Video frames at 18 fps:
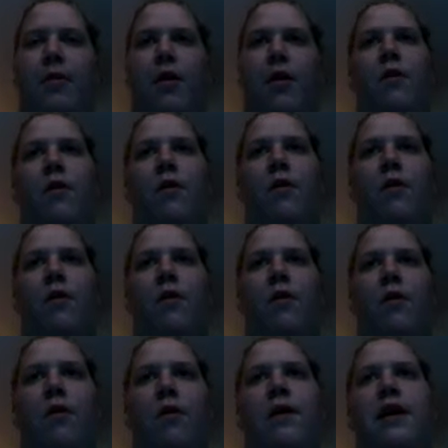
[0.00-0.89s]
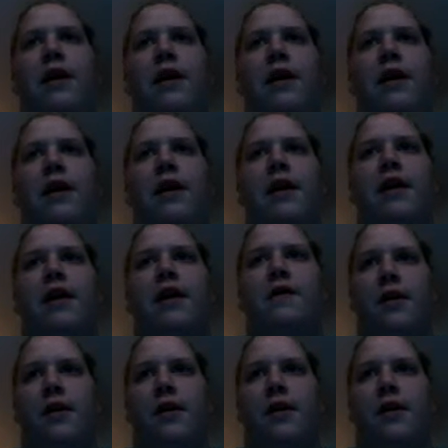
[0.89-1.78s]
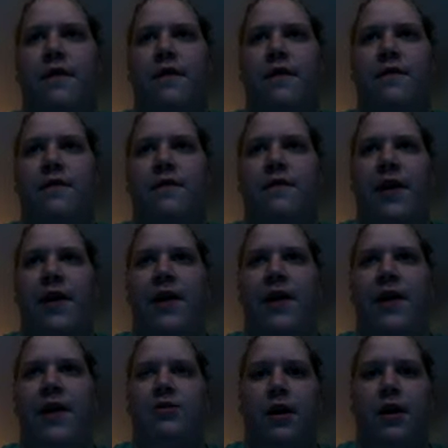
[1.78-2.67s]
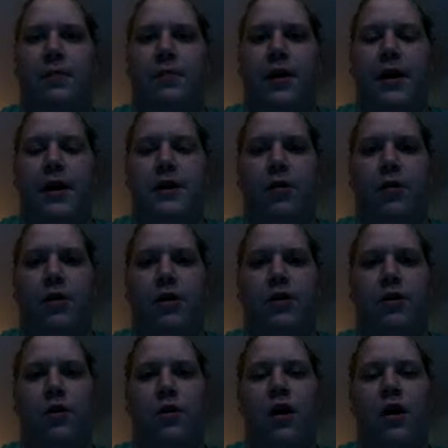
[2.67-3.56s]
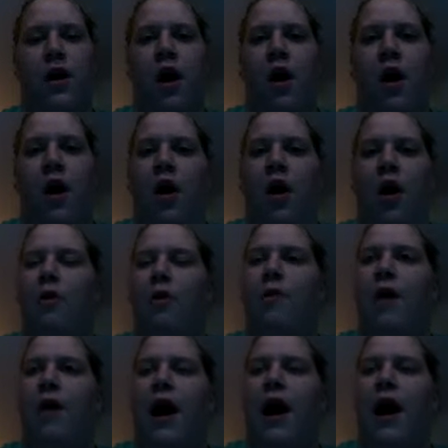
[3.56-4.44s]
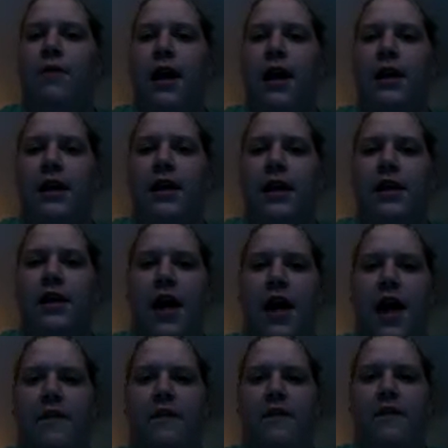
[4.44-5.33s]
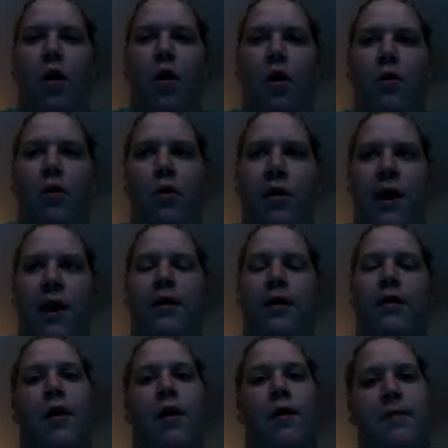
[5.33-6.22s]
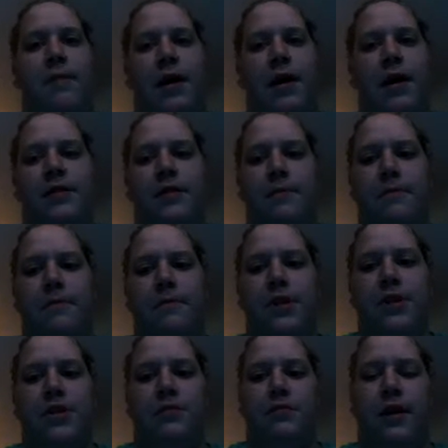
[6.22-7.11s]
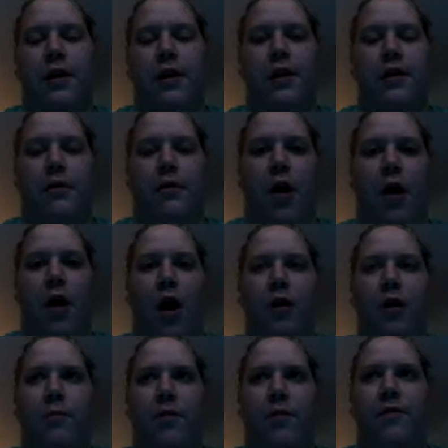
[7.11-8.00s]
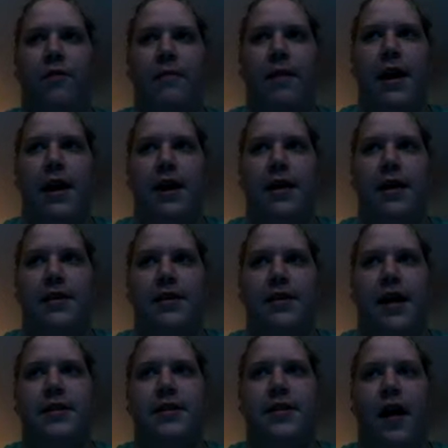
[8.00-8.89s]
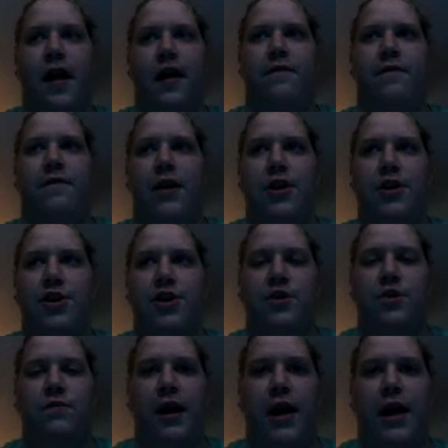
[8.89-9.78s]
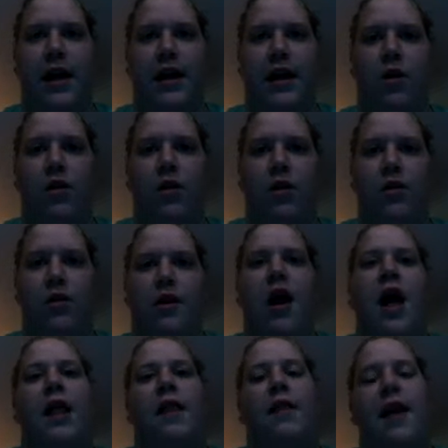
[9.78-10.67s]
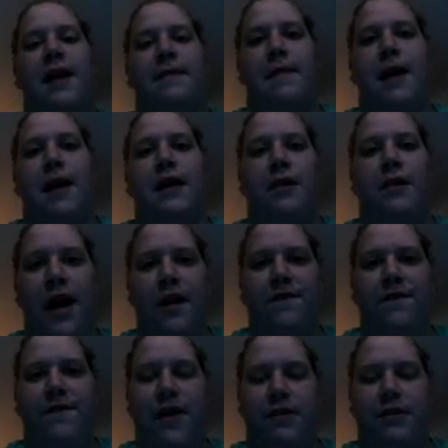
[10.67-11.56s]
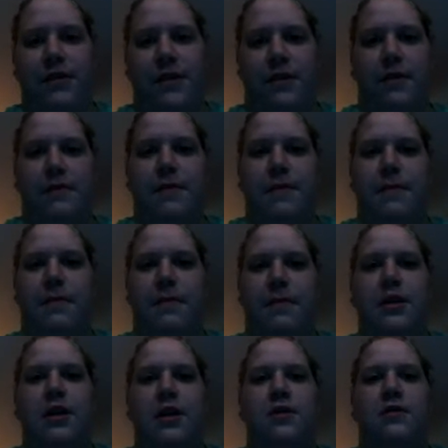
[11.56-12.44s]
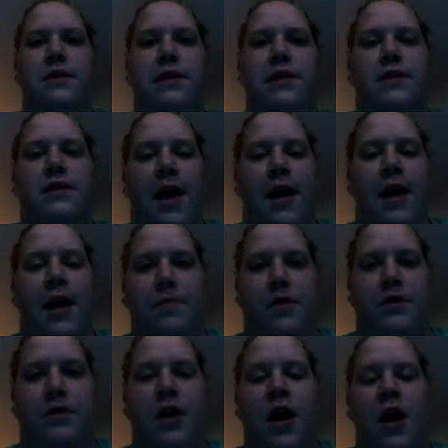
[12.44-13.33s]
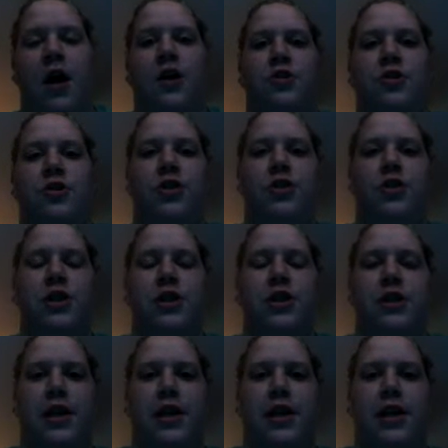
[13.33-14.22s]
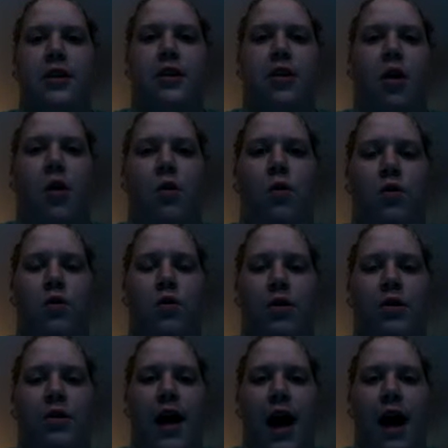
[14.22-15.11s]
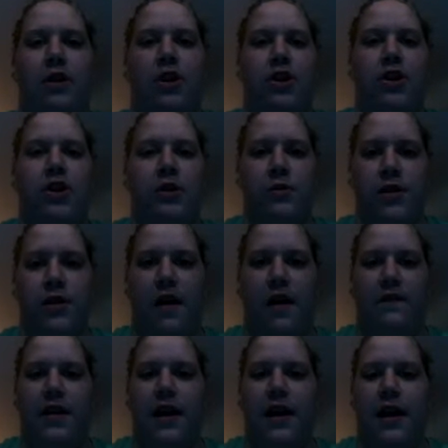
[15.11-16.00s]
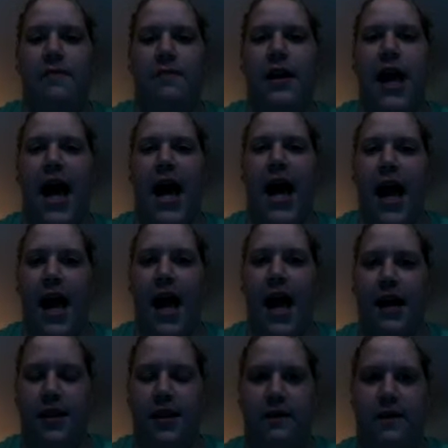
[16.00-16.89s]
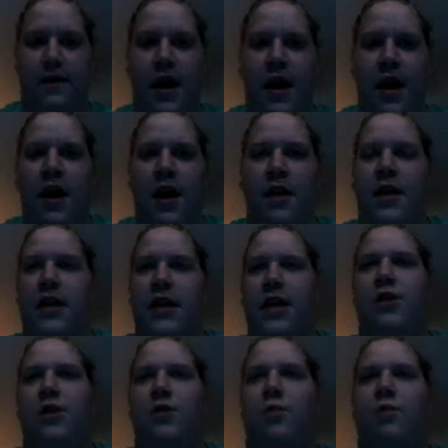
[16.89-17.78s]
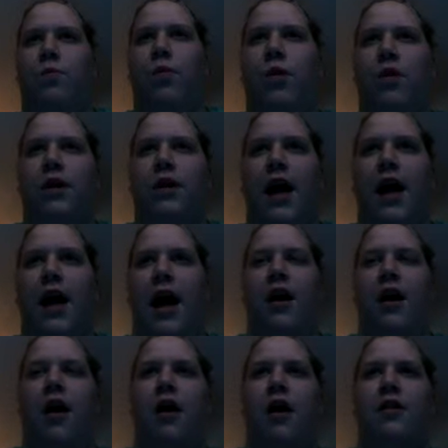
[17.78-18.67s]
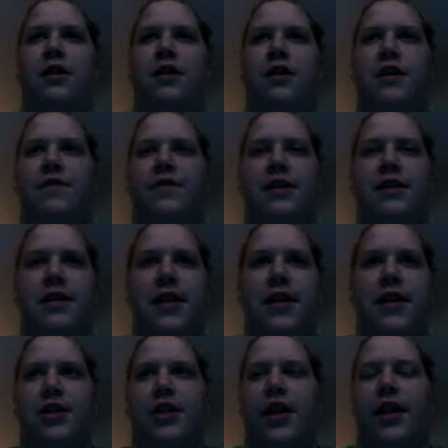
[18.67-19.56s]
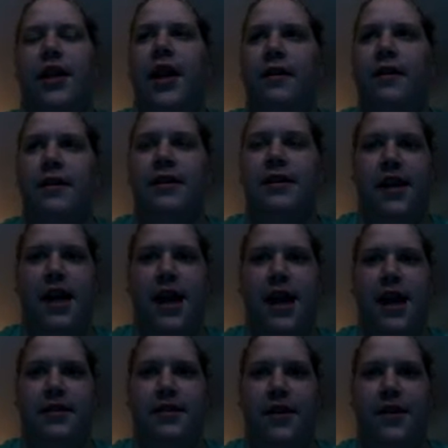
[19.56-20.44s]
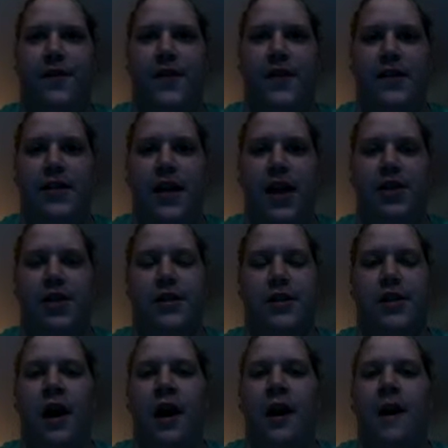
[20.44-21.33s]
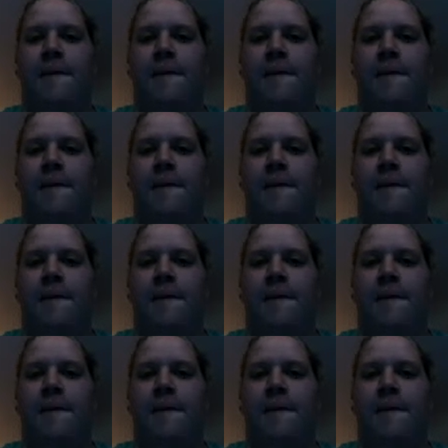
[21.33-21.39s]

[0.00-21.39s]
Oh, it gives me nutrients. It'll make me run faster when I go and play sports. Or Why do I need to have whole wheat? Well, because the bleach is really horrible for my inside and I'll have issues when I get older, like my grandfather or something. People need to use examples. Children just need to know, learn how to do stuff. They need to be active. They need to work on all the different stages. Like Erickson has the different stages.